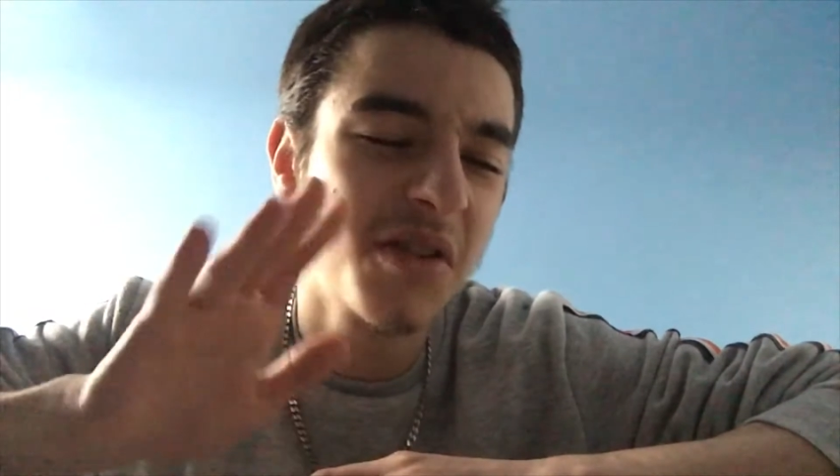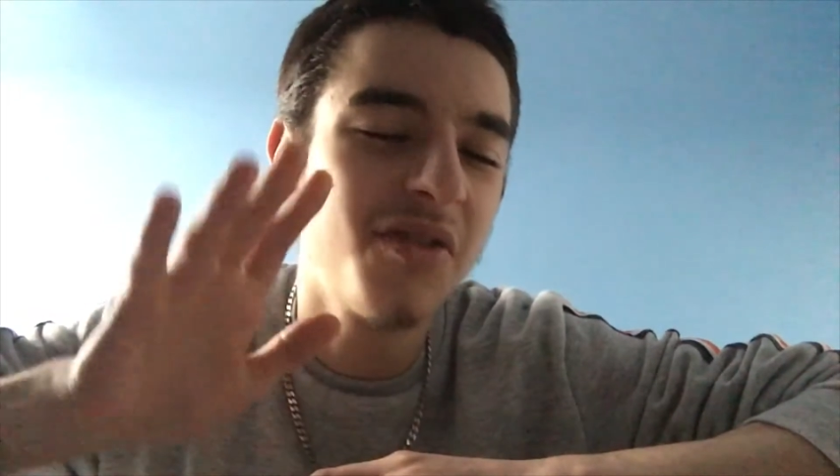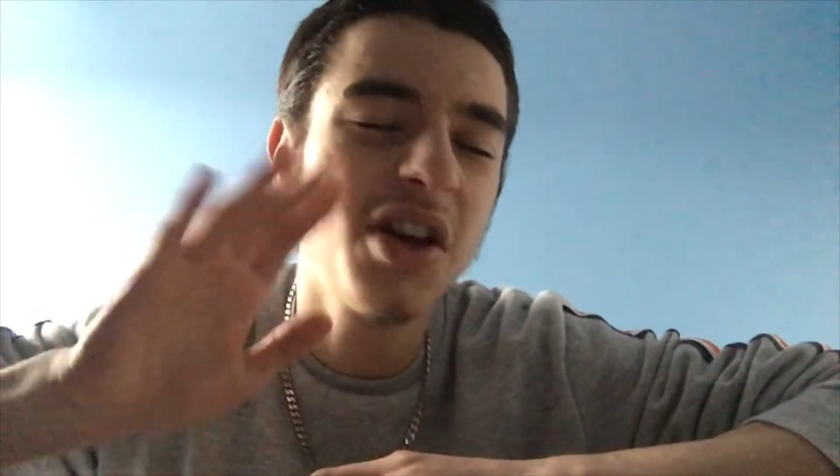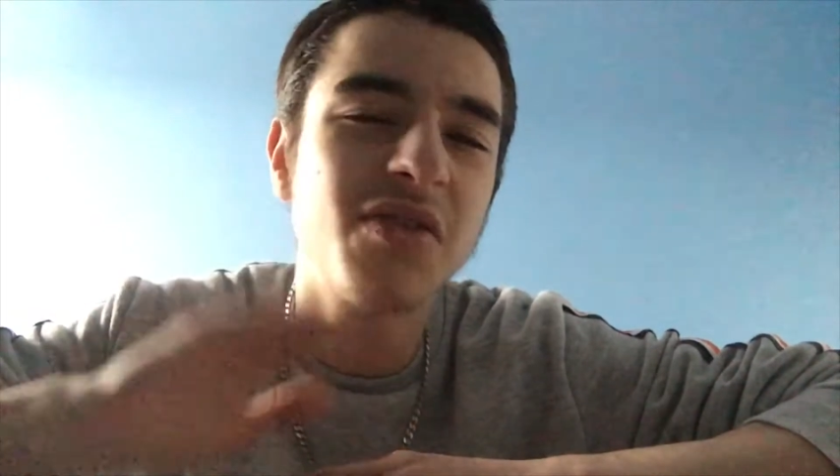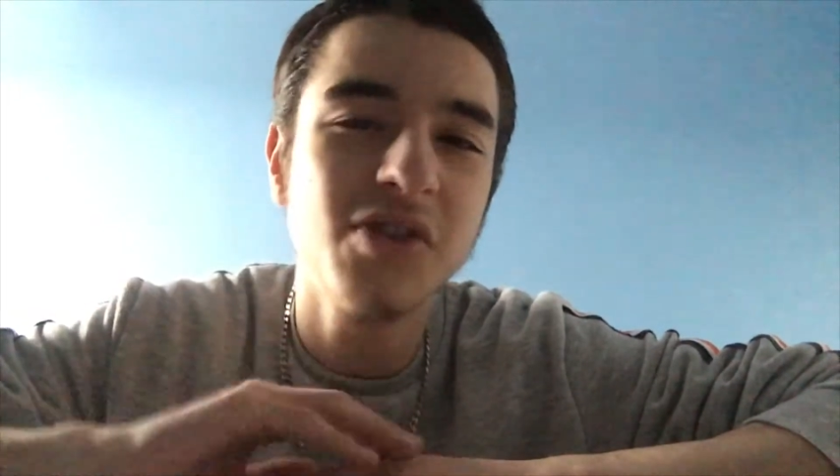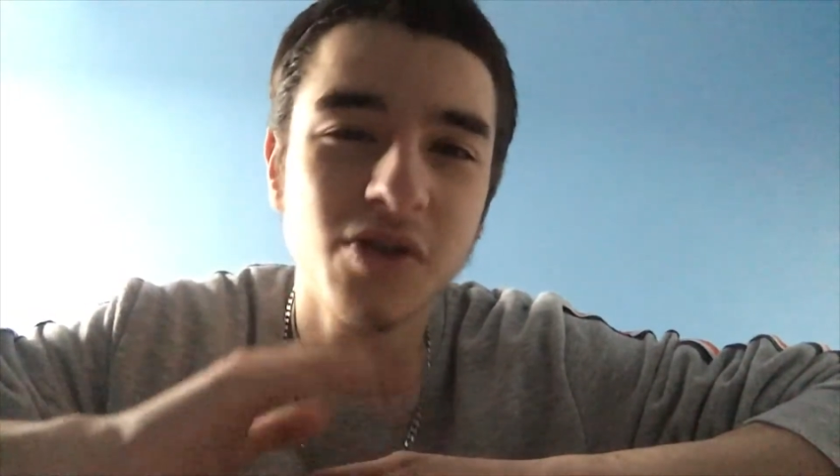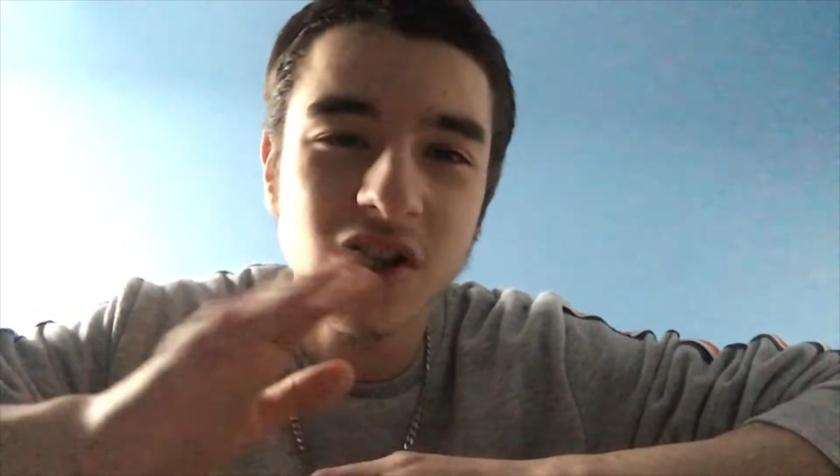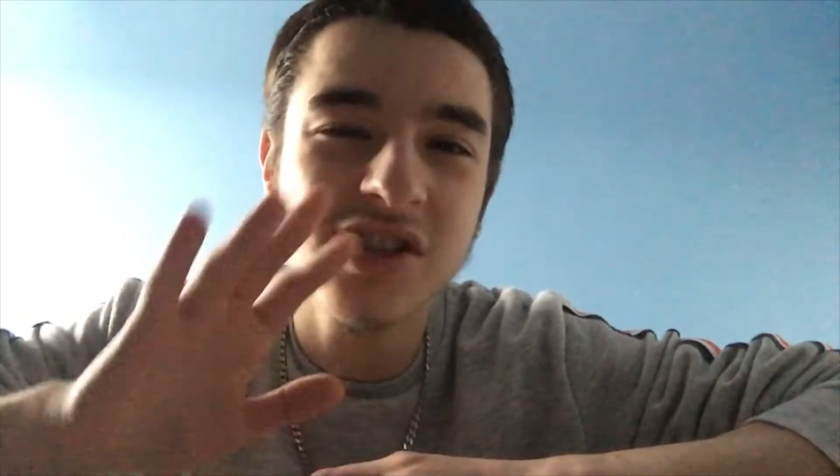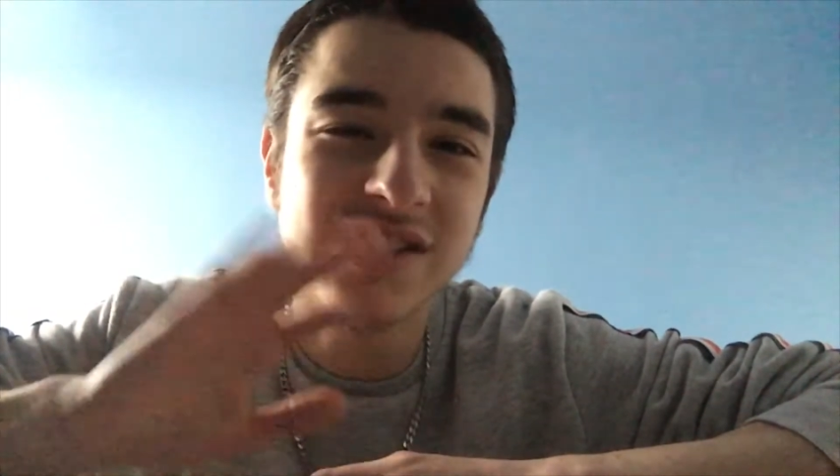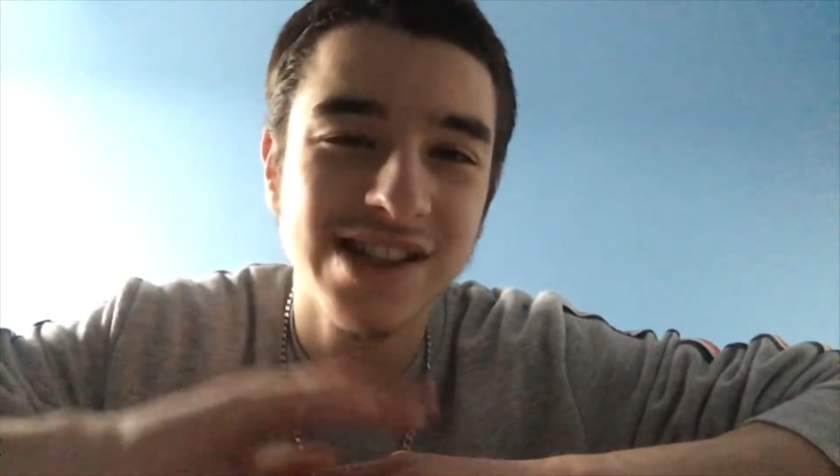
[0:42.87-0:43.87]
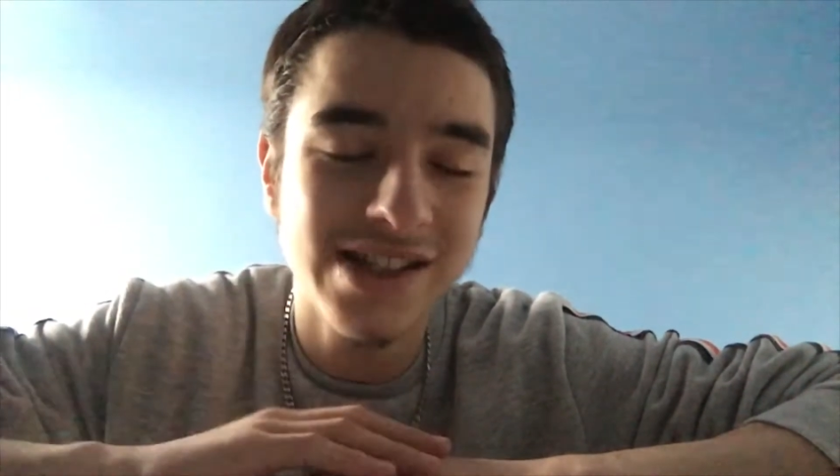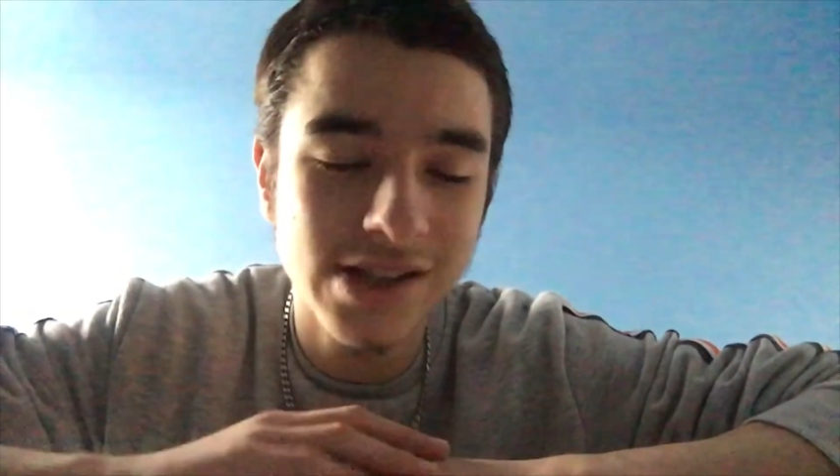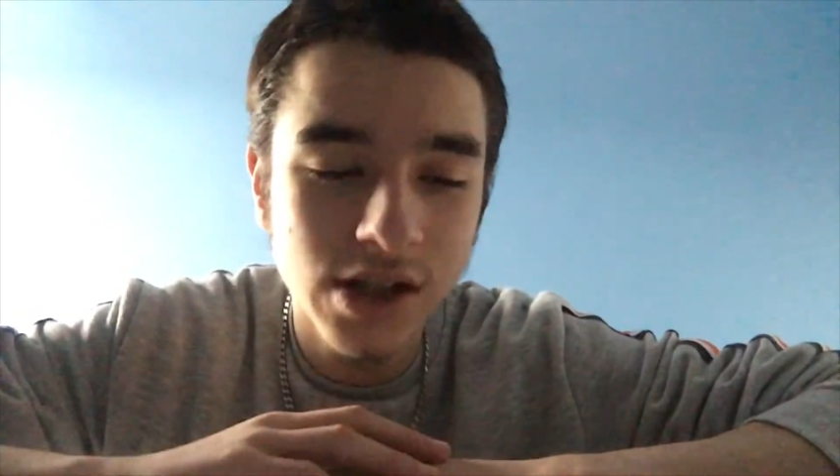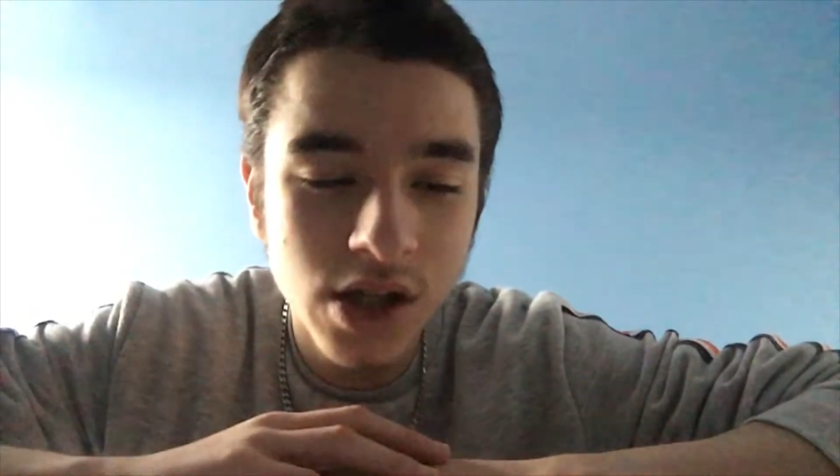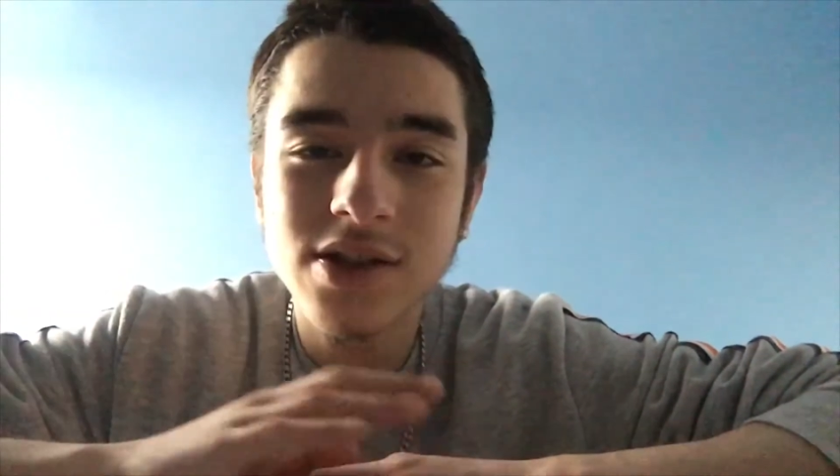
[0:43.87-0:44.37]
First few questions,
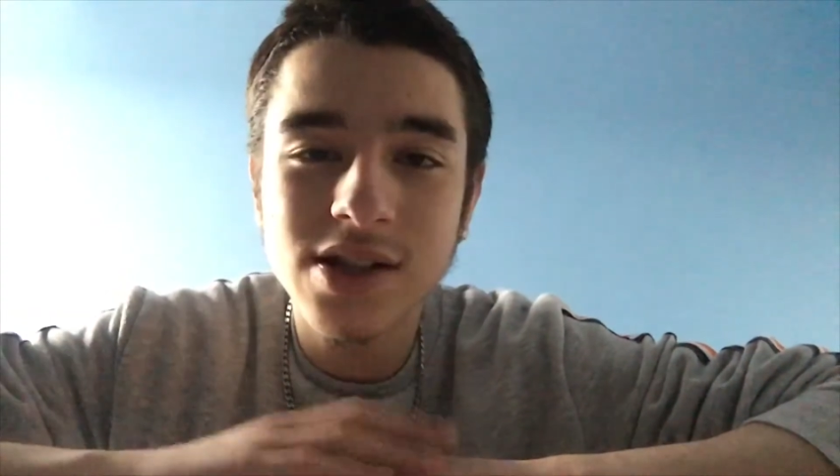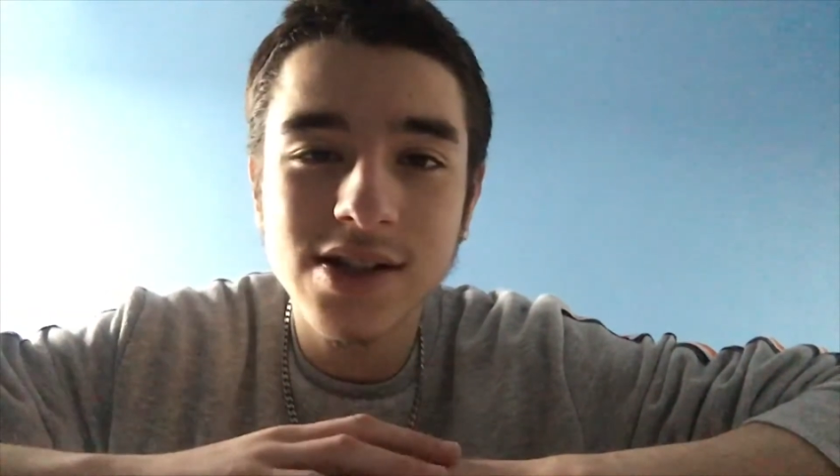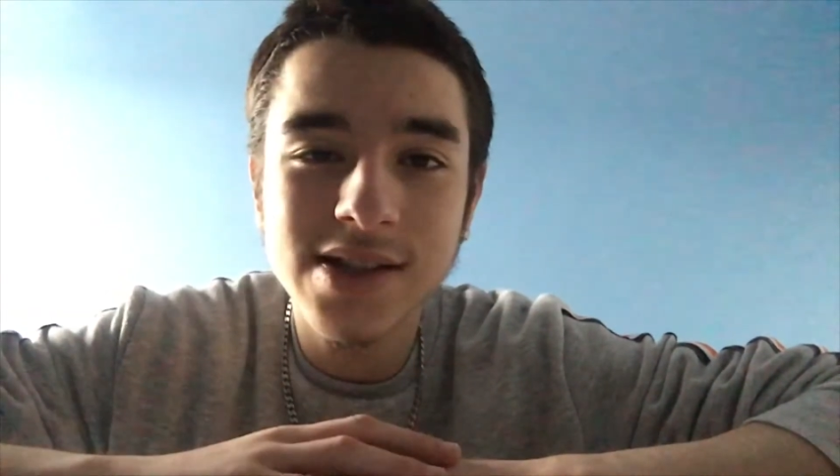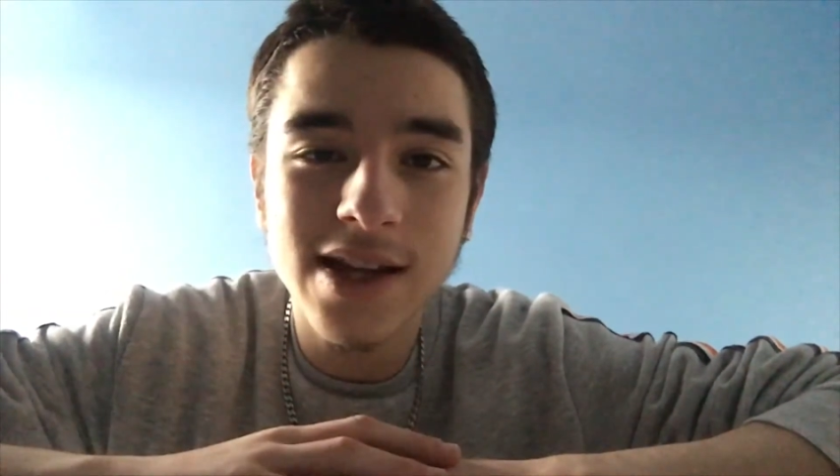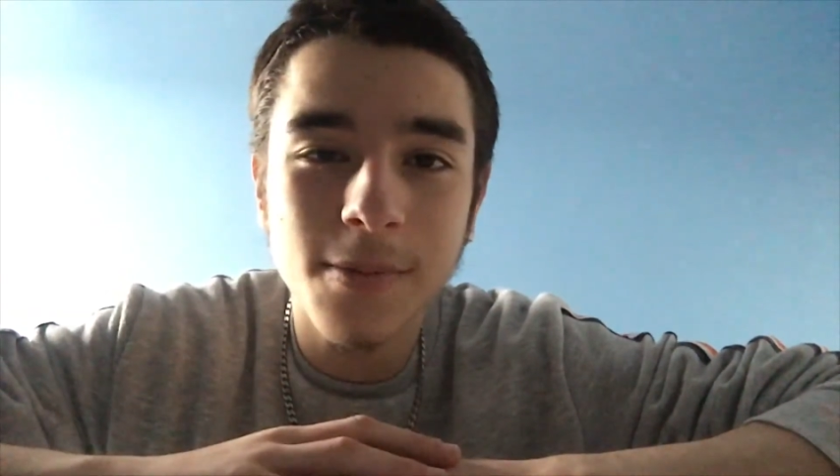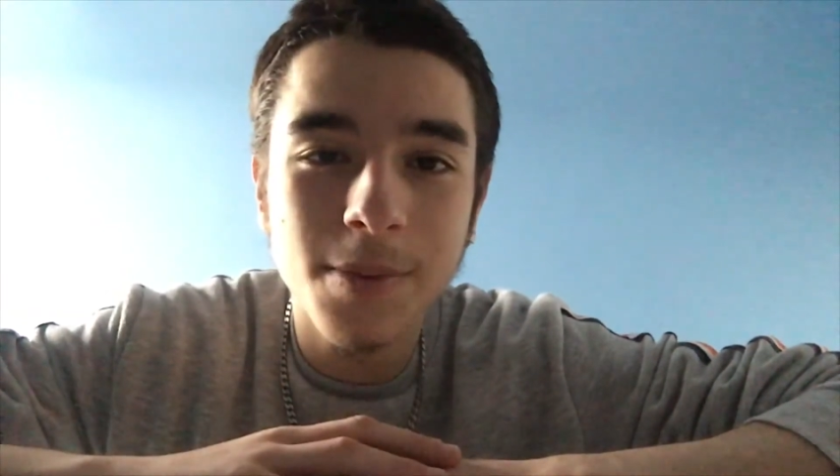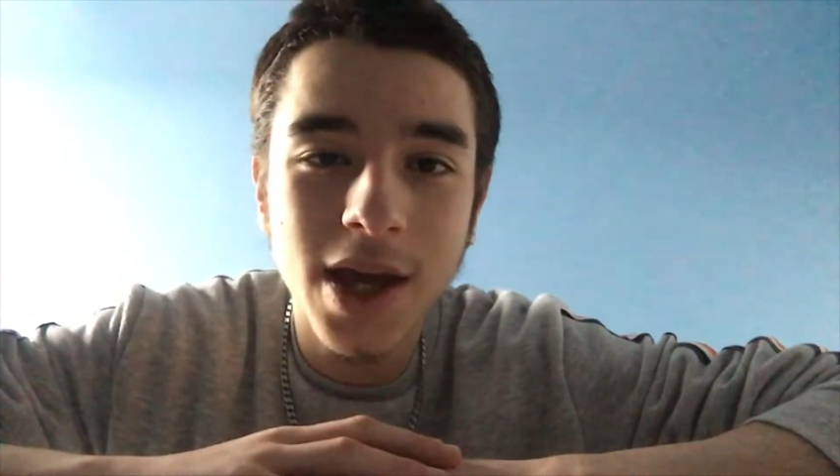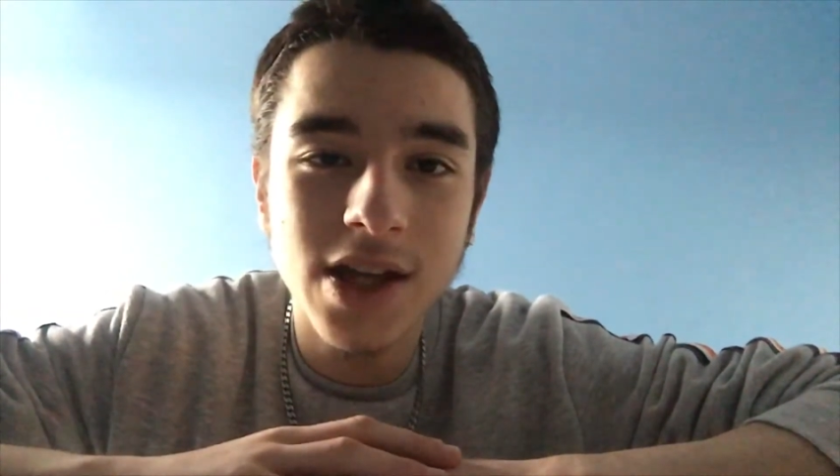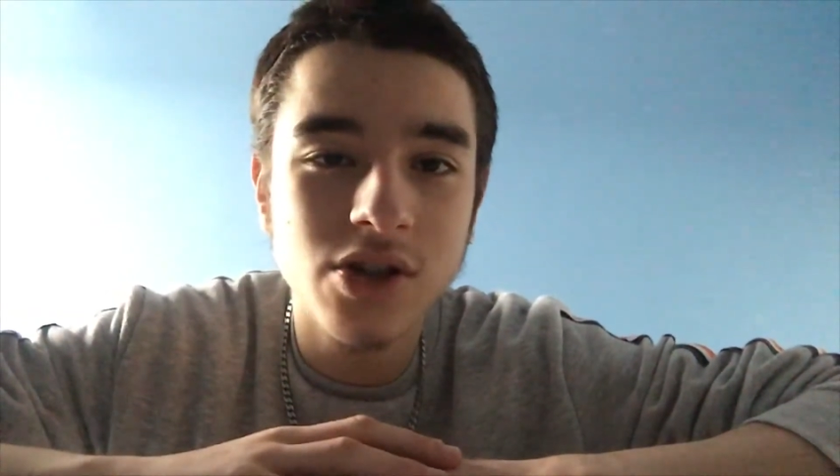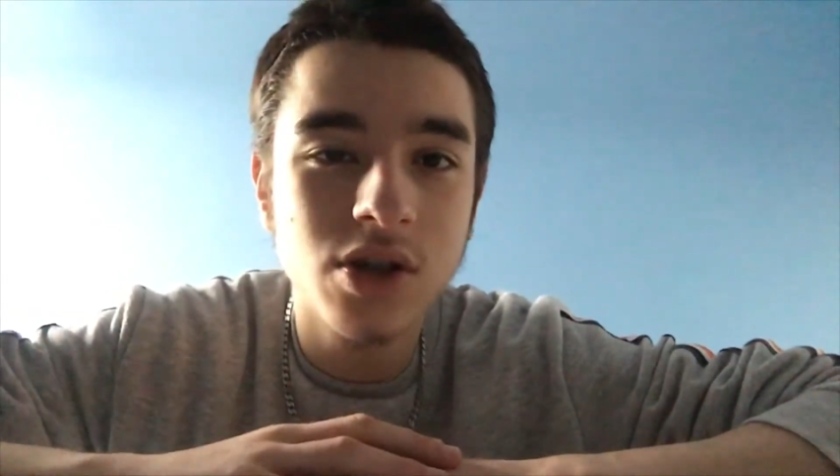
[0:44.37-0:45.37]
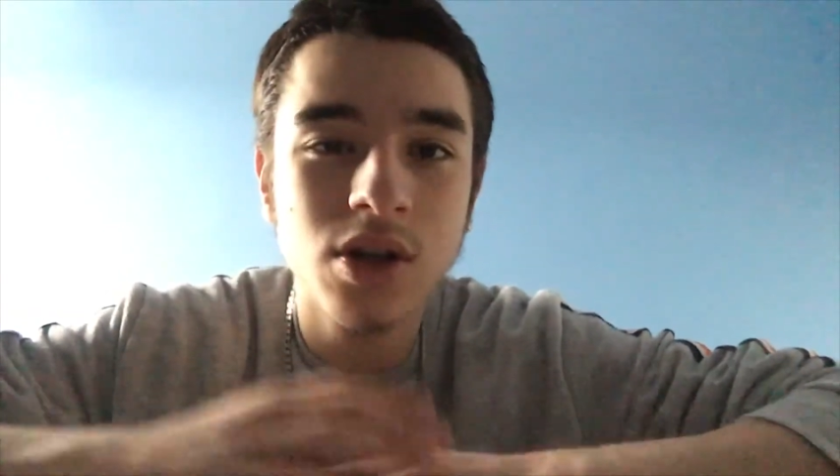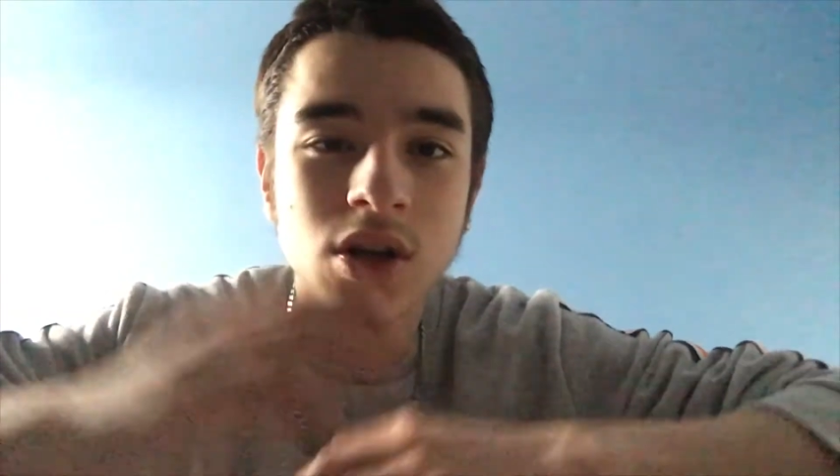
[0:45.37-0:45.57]
easy. To the second page.